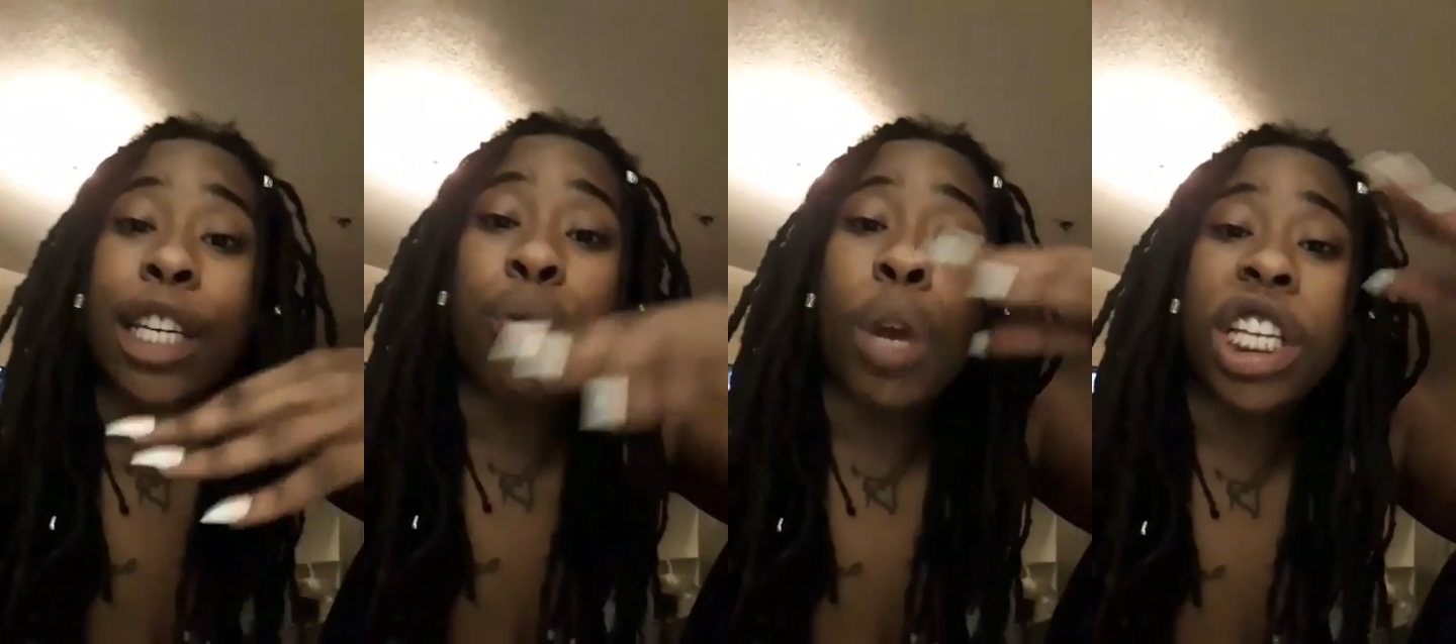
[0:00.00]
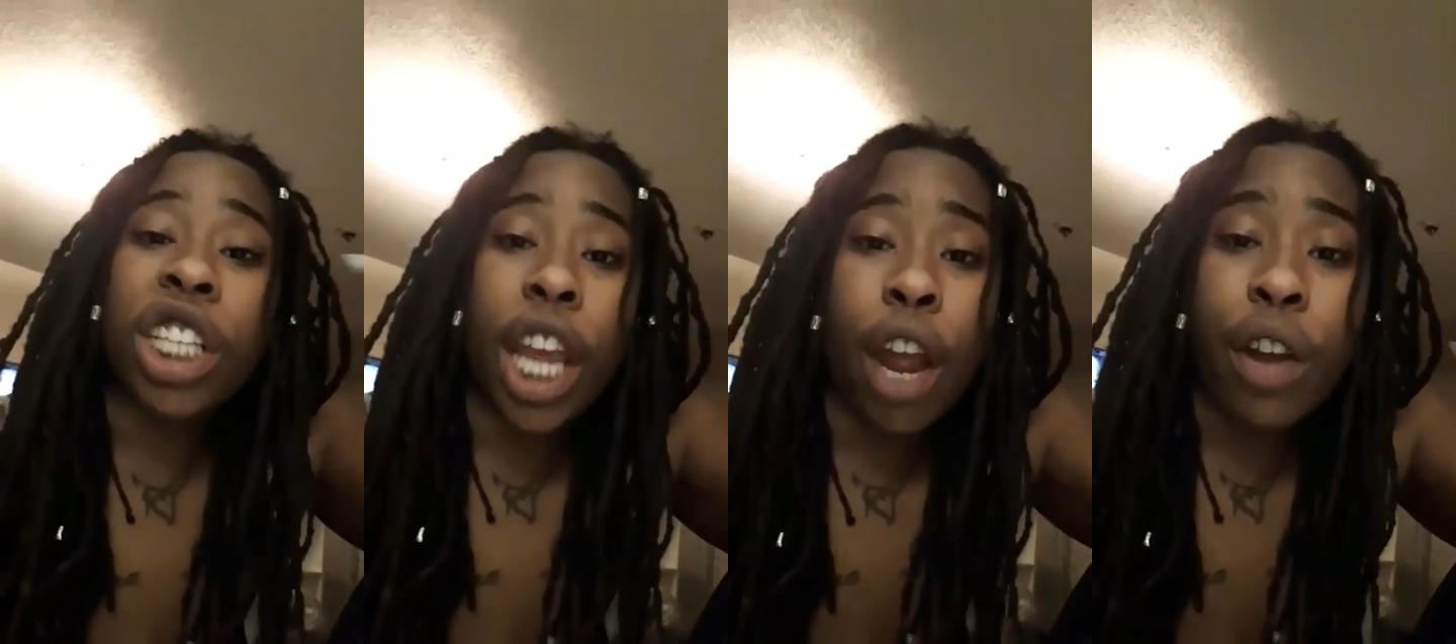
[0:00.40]

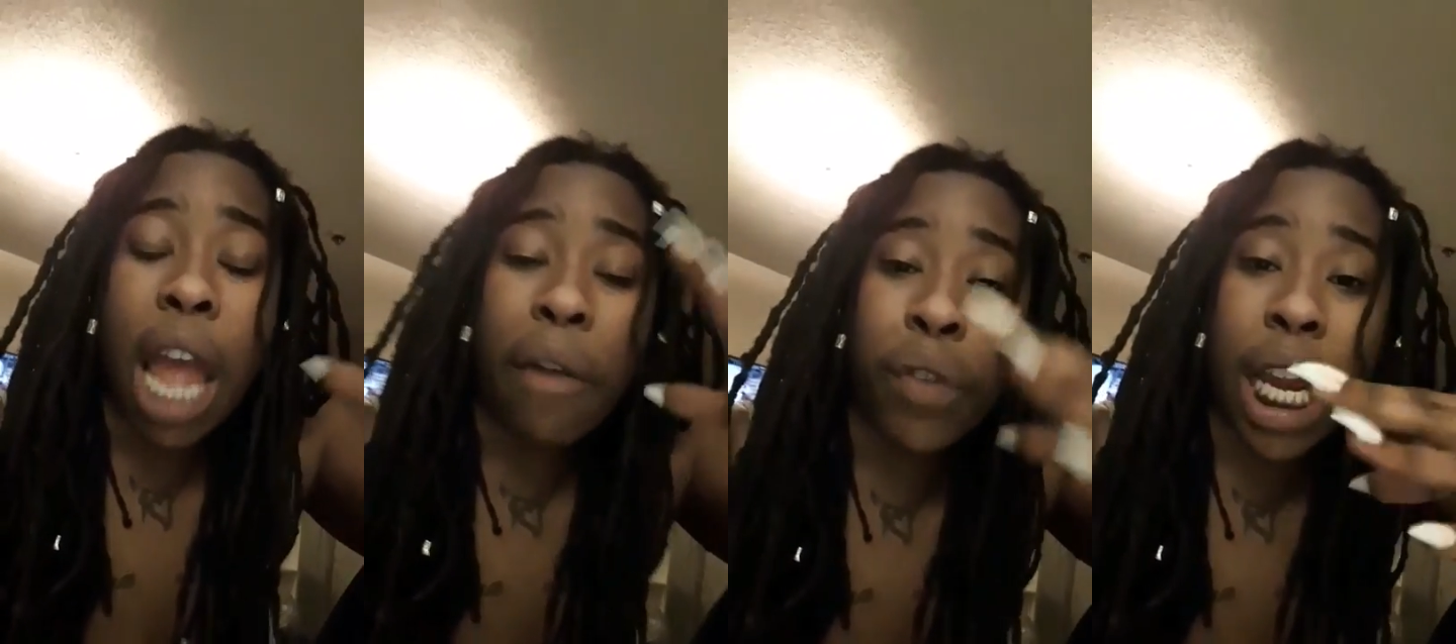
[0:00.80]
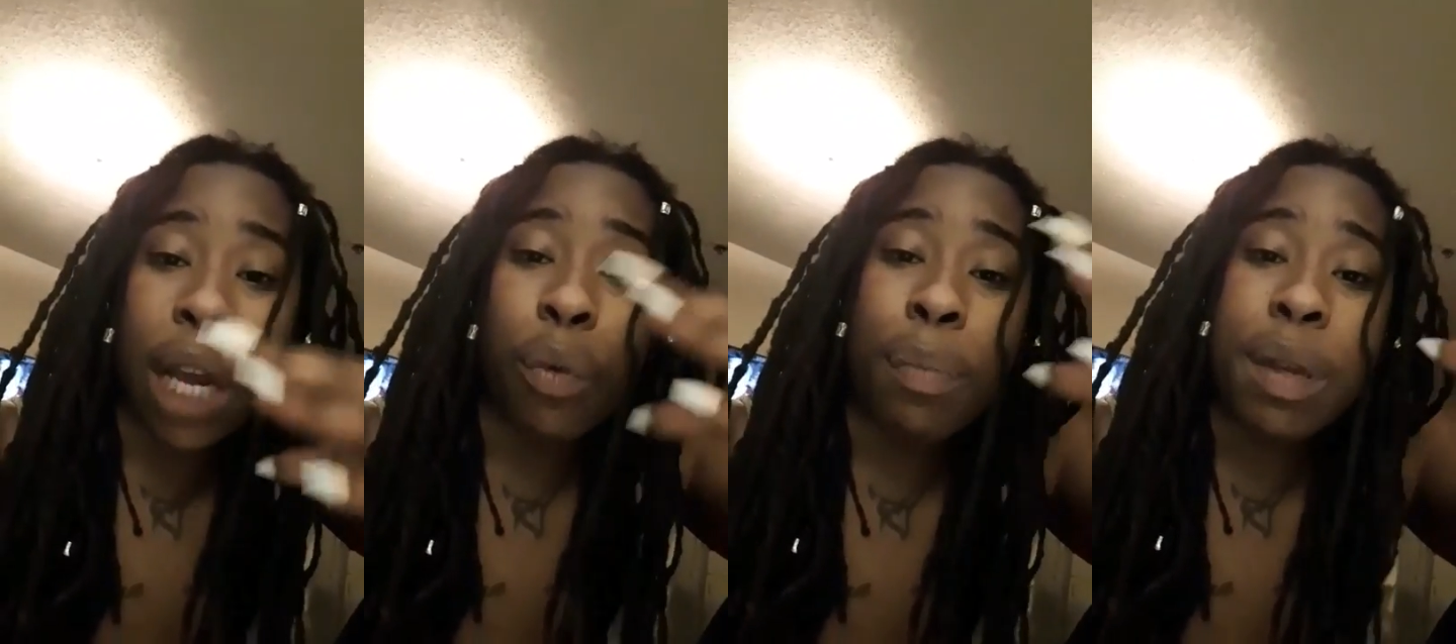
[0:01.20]
which area I feel
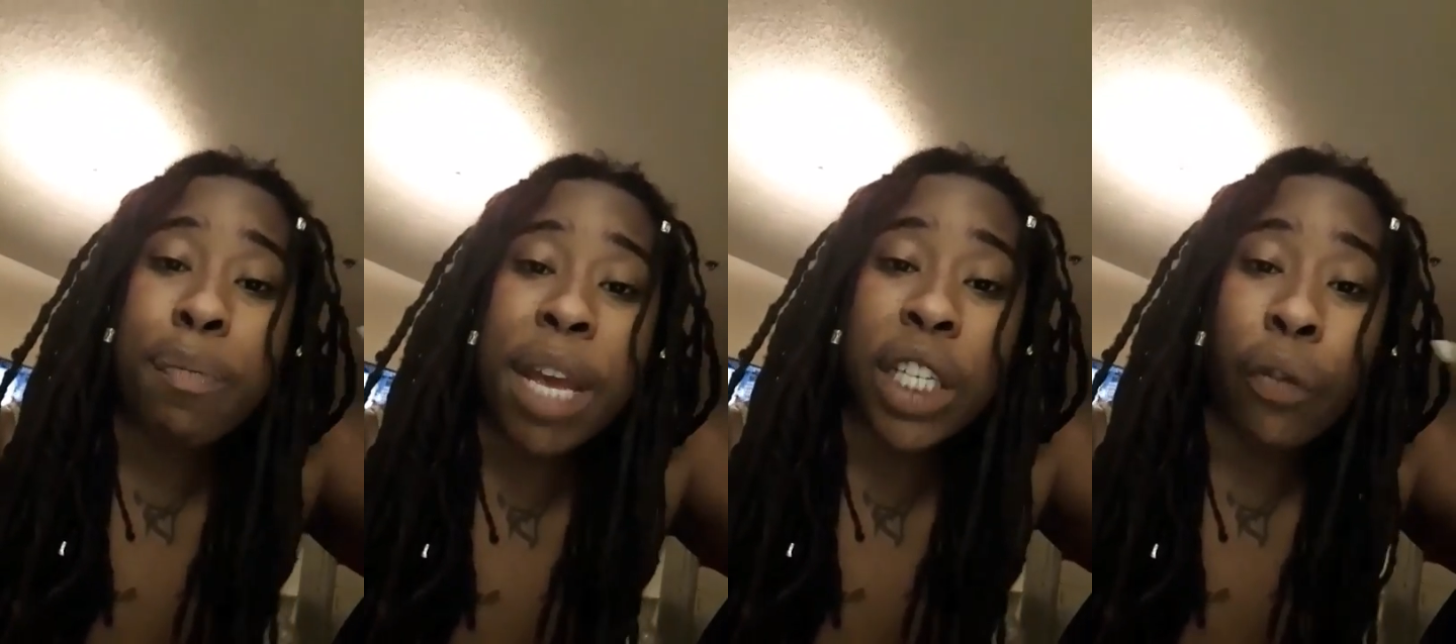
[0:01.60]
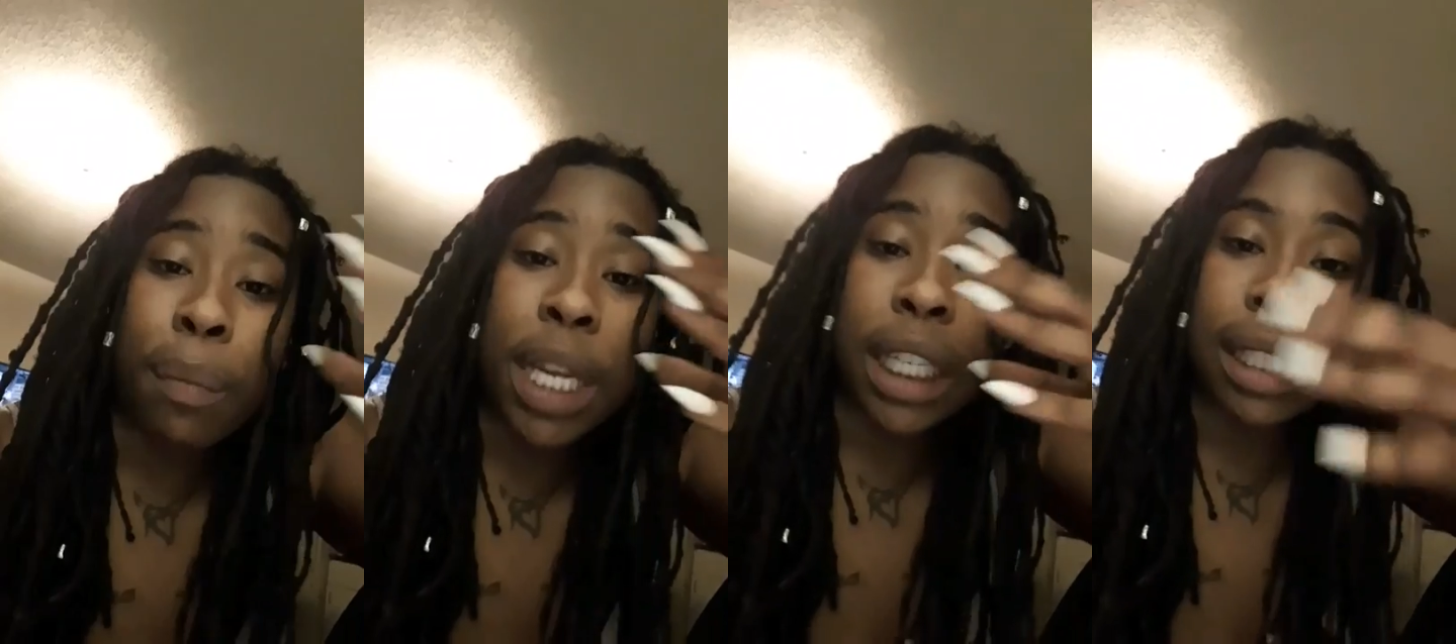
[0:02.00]
like would be best
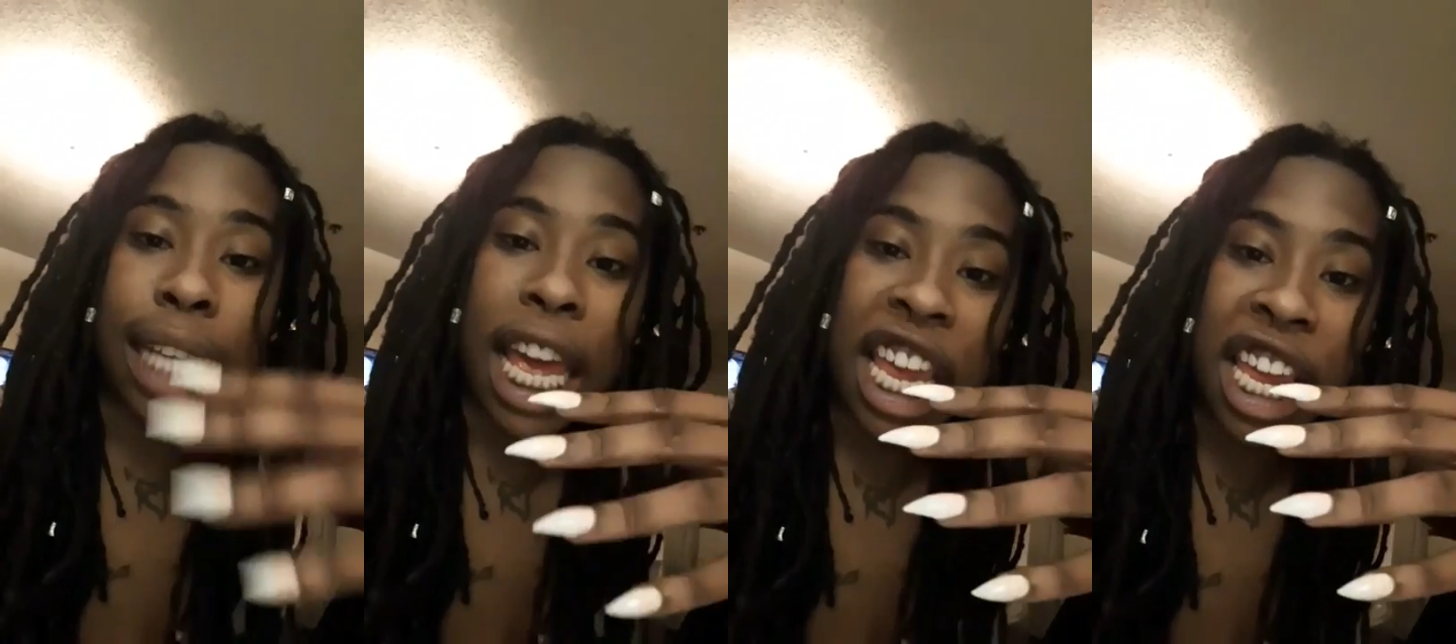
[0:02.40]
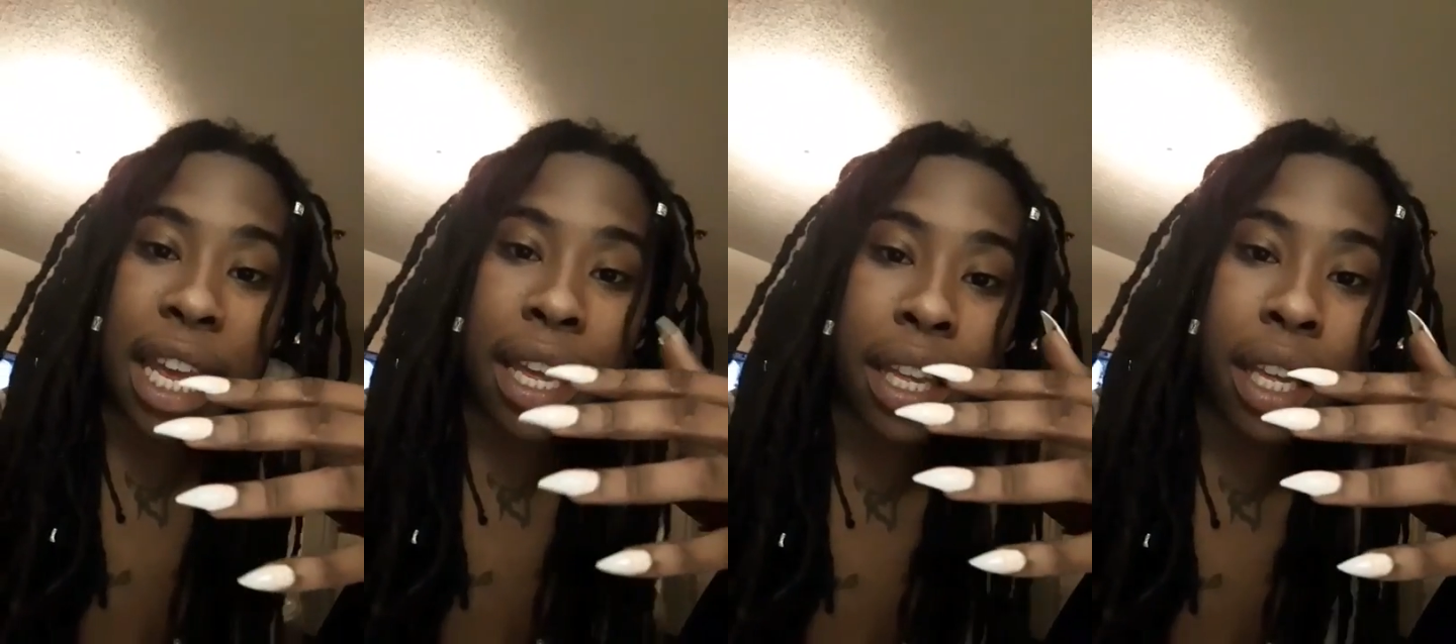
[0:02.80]
for me to stay
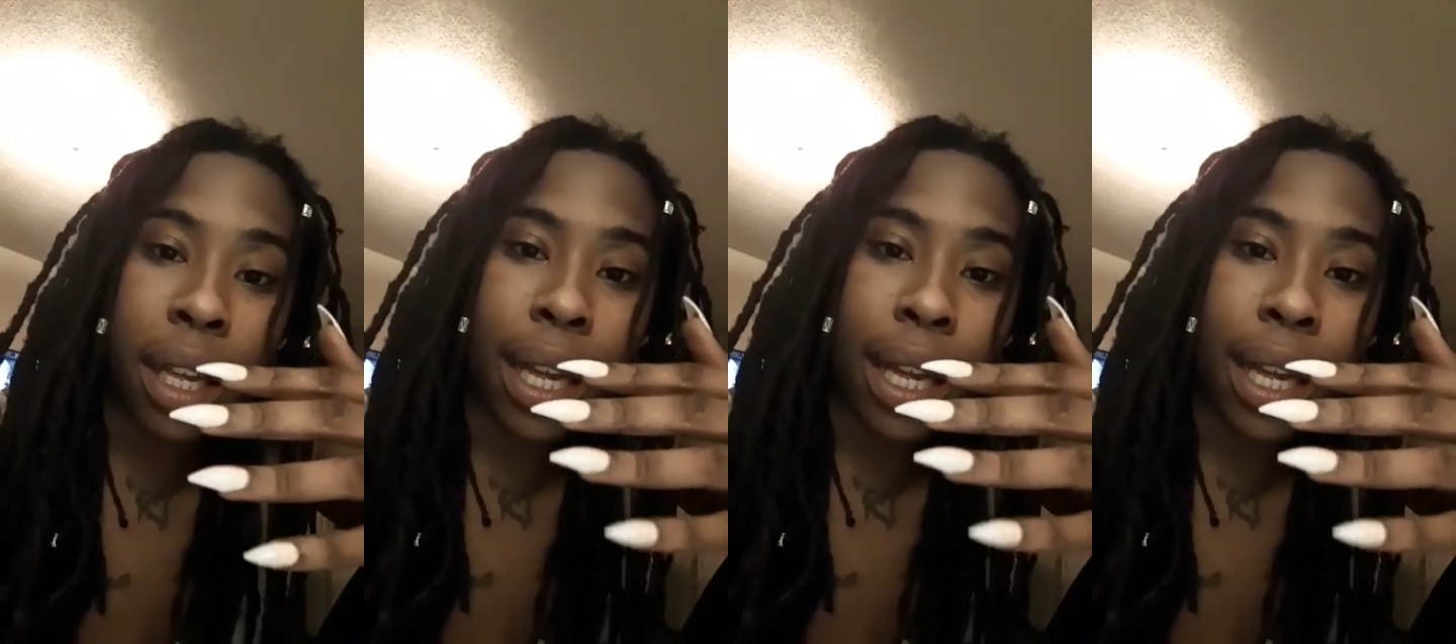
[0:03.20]
in,